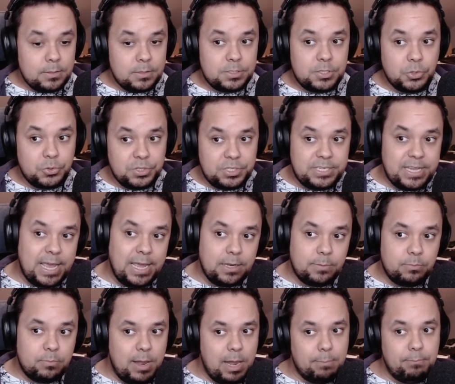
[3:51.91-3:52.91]
So to say
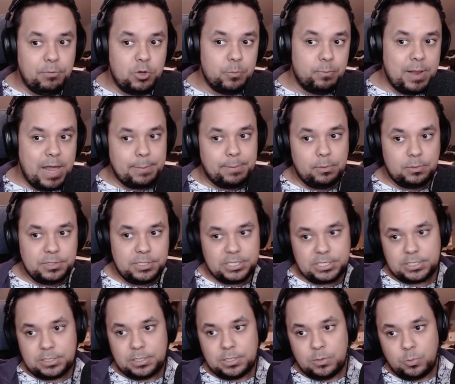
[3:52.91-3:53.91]
to black people
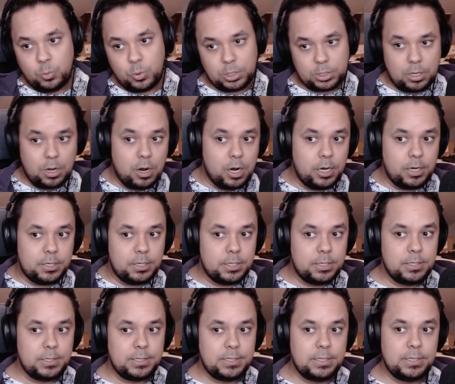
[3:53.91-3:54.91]
just work hard
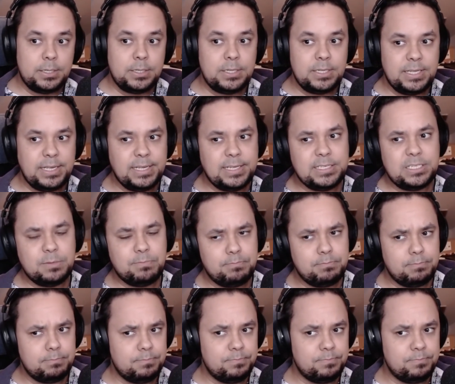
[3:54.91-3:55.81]
is